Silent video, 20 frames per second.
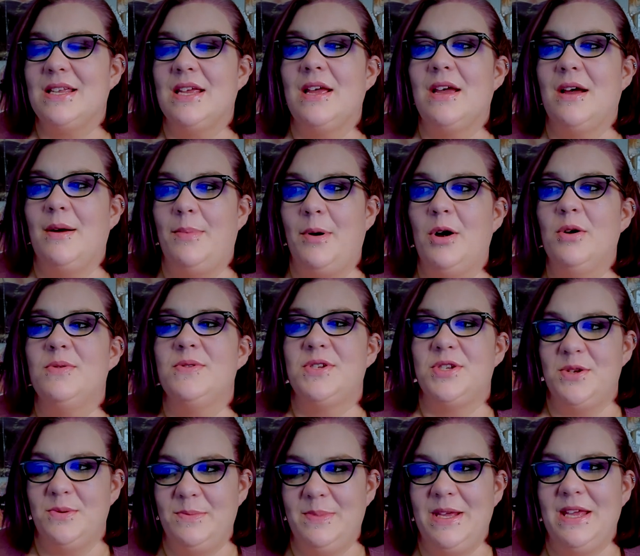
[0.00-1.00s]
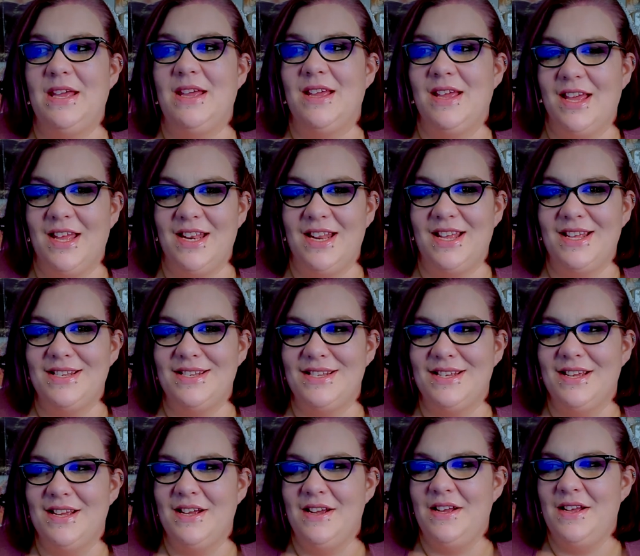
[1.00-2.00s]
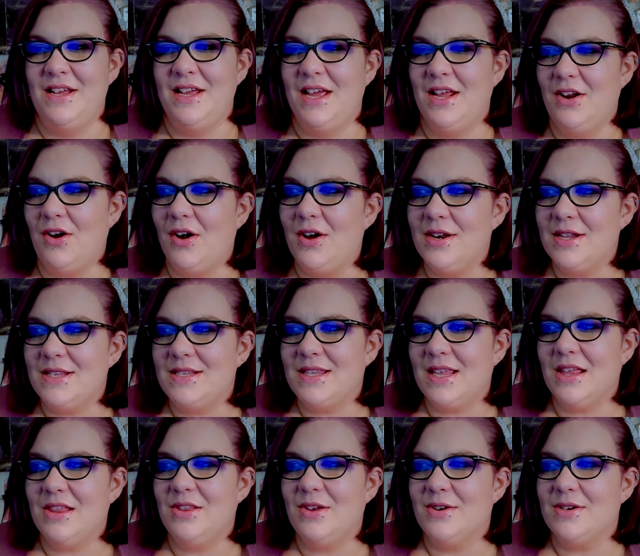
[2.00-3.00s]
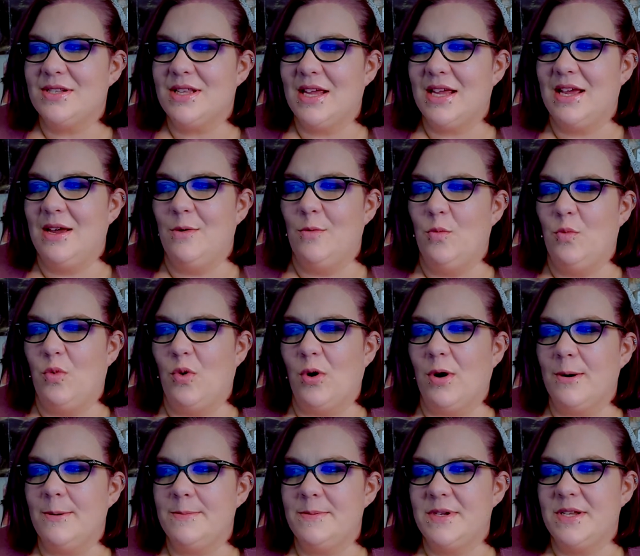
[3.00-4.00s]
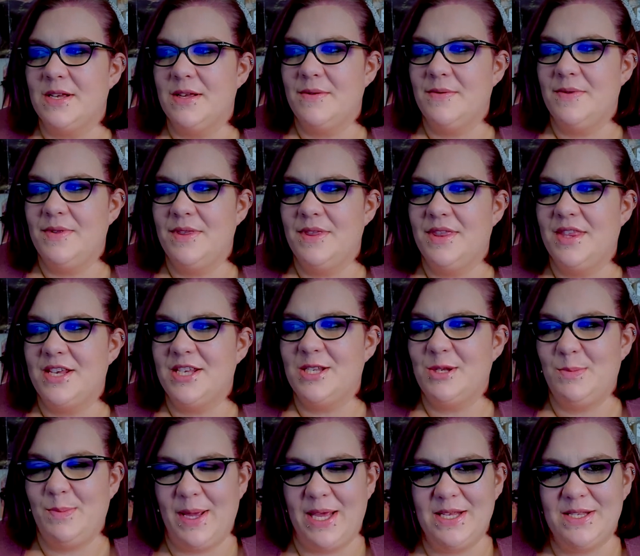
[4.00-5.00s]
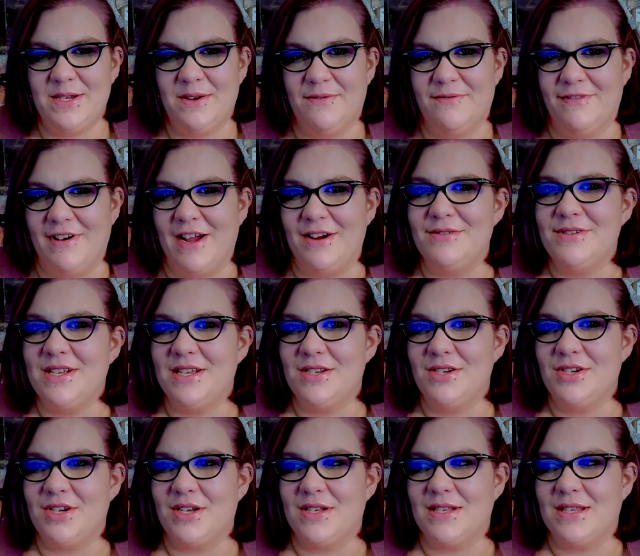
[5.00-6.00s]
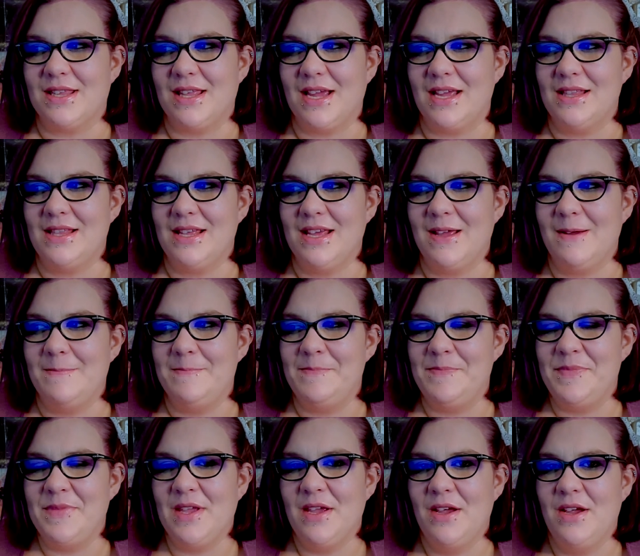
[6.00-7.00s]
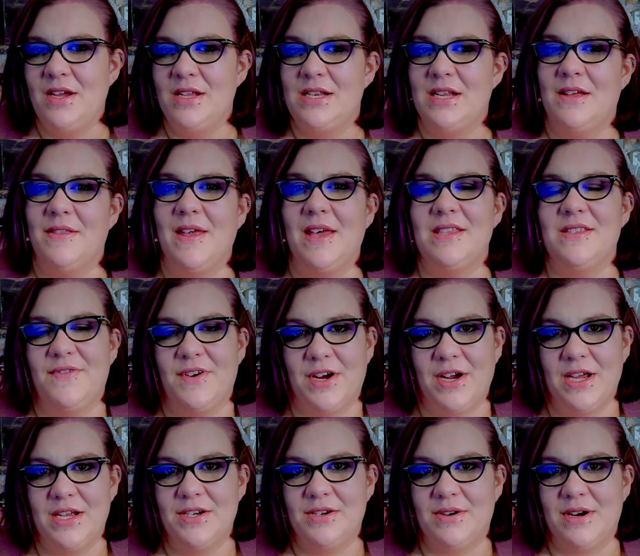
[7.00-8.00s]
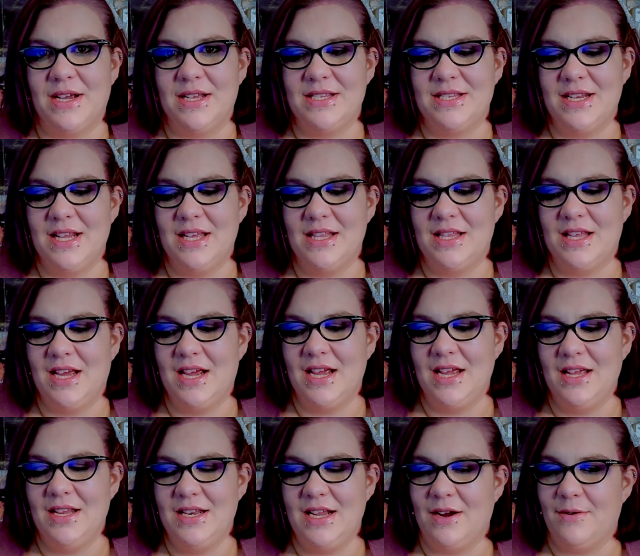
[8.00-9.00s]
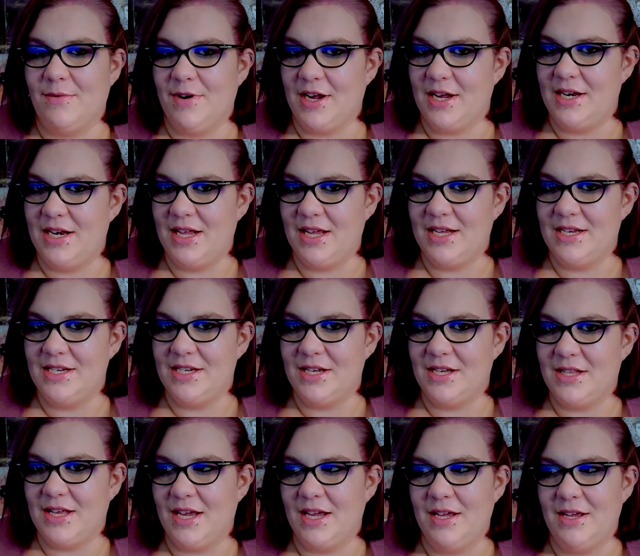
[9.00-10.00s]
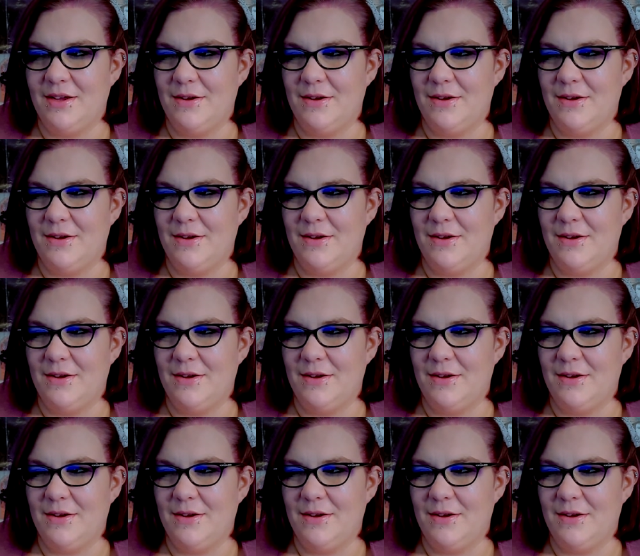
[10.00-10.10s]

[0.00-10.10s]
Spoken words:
opposed to being in it. It honestly looked like it warped the space around it just slightly. Now that's very interesting. Like, now we're getting into like